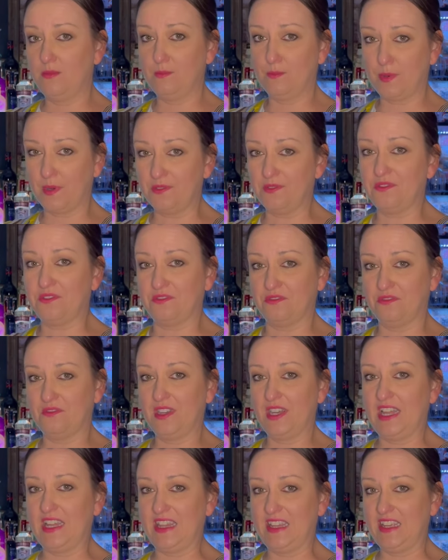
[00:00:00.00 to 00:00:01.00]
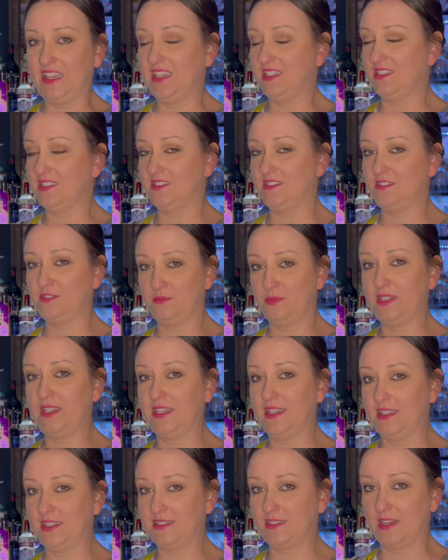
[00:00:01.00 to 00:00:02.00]
bundle. And it's to
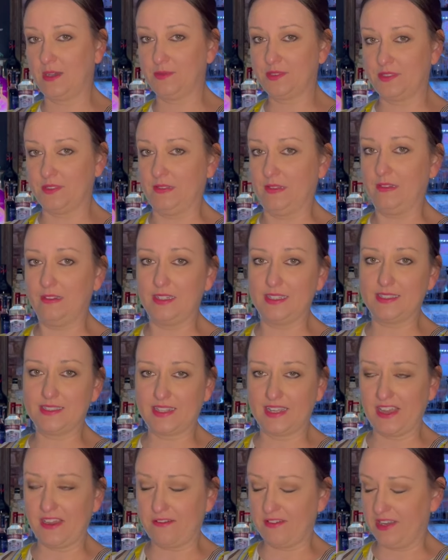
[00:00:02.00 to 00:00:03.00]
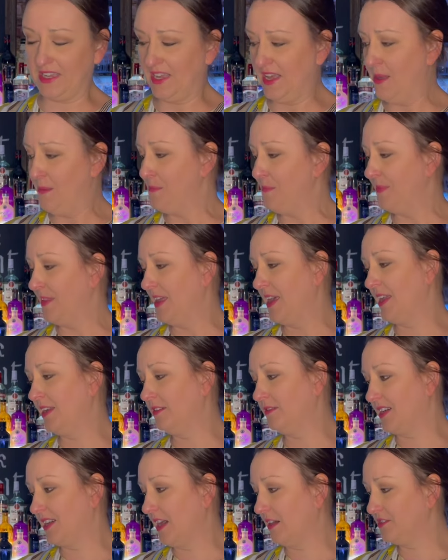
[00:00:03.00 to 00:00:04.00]
me, it's absolutely scary.
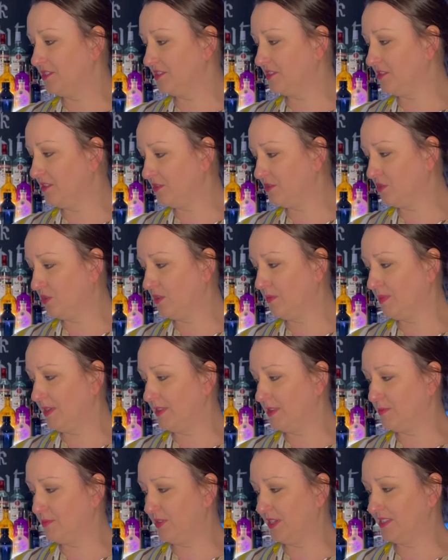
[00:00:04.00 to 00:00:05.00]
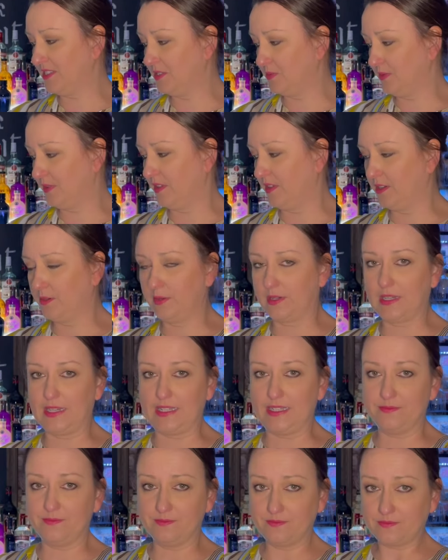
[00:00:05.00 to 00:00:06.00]
Anyway, I'm just going to talk about the prices with you
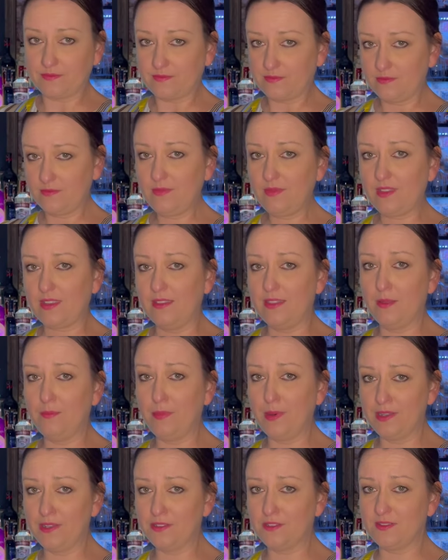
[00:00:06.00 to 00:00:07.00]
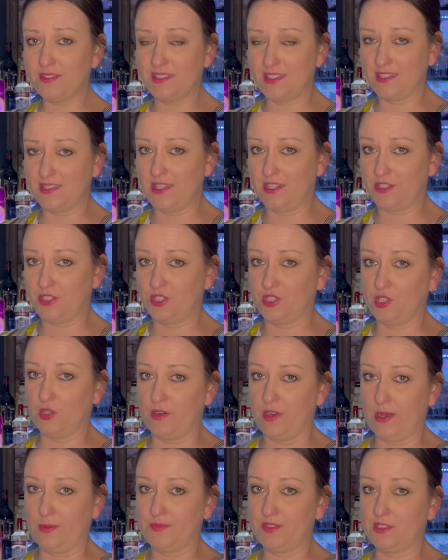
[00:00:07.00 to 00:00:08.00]
quickly. The bundle, as I said, you've
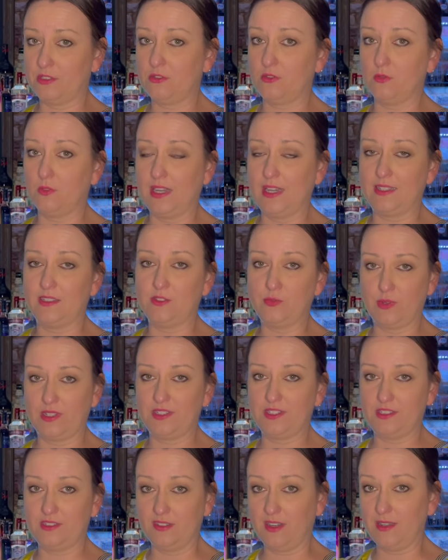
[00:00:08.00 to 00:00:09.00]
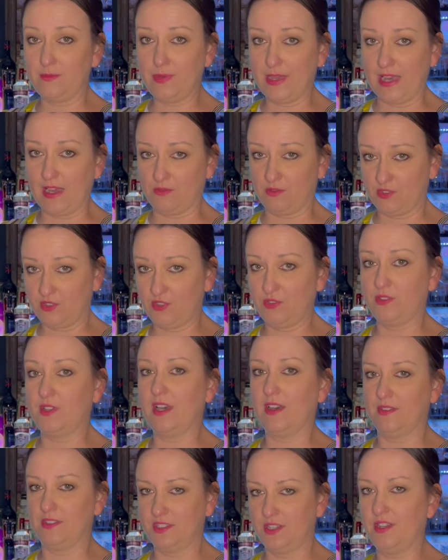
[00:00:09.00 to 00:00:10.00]
gone up to a £29. So you
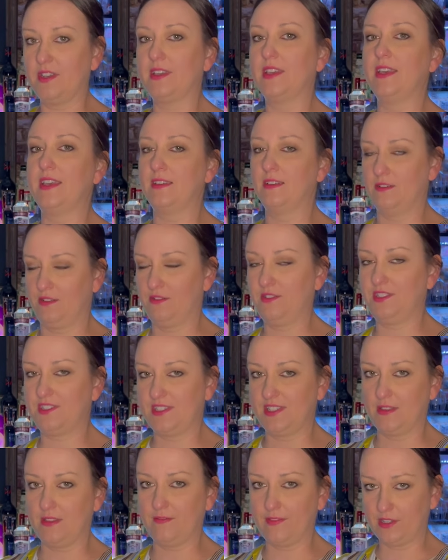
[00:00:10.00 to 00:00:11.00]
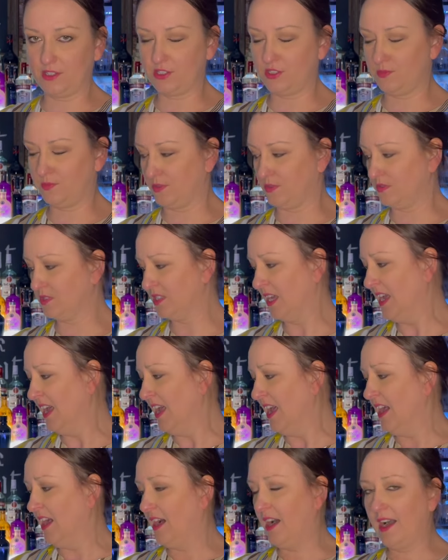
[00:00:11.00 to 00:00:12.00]
have a turkey, oh no, I already said the vegetables.
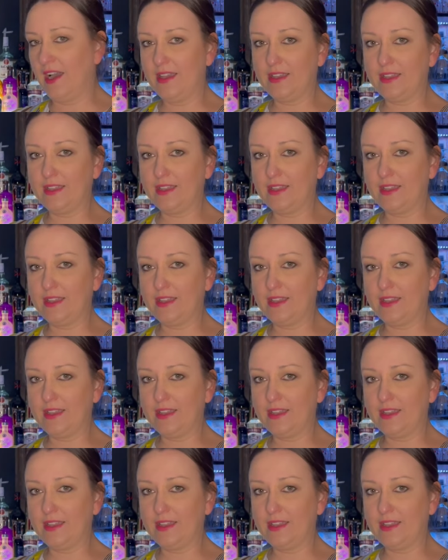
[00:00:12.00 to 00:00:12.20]
I